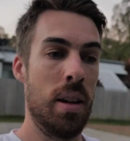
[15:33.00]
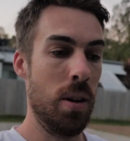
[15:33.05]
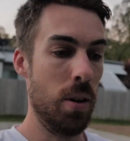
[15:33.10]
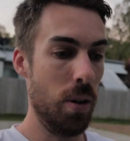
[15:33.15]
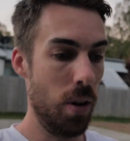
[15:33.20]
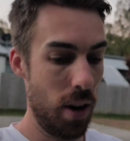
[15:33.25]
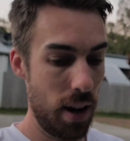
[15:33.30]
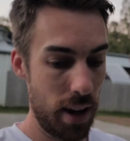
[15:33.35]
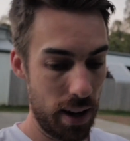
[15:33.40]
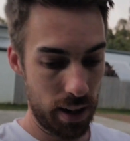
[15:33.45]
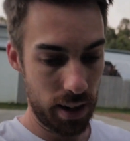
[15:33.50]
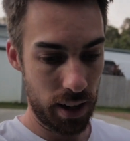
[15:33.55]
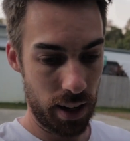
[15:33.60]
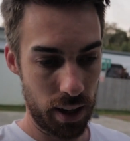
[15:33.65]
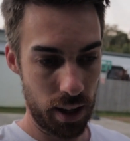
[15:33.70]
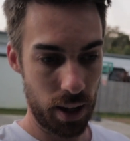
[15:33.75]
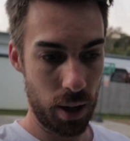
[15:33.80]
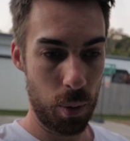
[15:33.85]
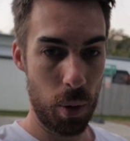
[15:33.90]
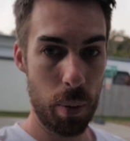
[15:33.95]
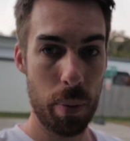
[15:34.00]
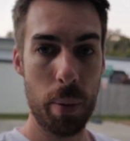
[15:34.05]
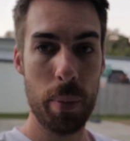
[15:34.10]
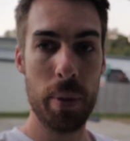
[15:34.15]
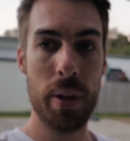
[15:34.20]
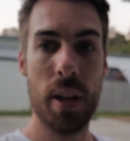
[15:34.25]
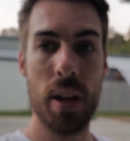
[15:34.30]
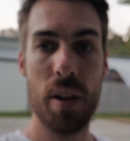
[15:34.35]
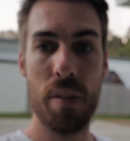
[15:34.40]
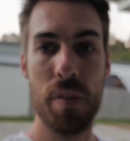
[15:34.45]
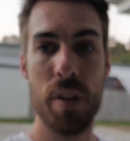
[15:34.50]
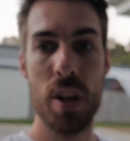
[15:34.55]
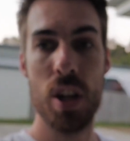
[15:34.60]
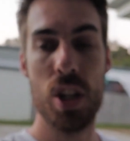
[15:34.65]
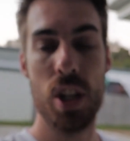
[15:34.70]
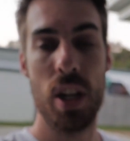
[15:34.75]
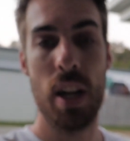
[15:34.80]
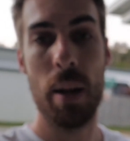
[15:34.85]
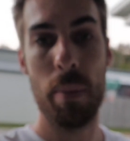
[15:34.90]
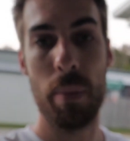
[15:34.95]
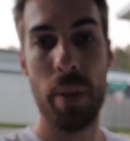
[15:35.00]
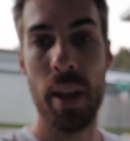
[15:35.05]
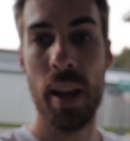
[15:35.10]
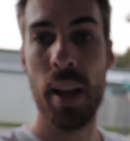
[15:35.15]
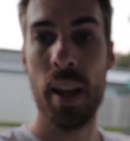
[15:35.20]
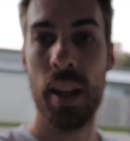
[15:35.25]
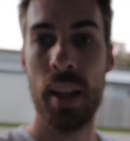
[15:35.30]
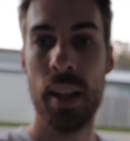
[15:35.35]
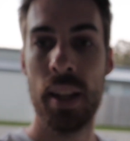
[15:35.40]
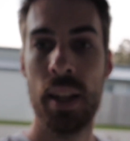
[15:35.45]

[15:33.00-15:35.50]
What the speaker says: All right, we're probably gonna finish it up there.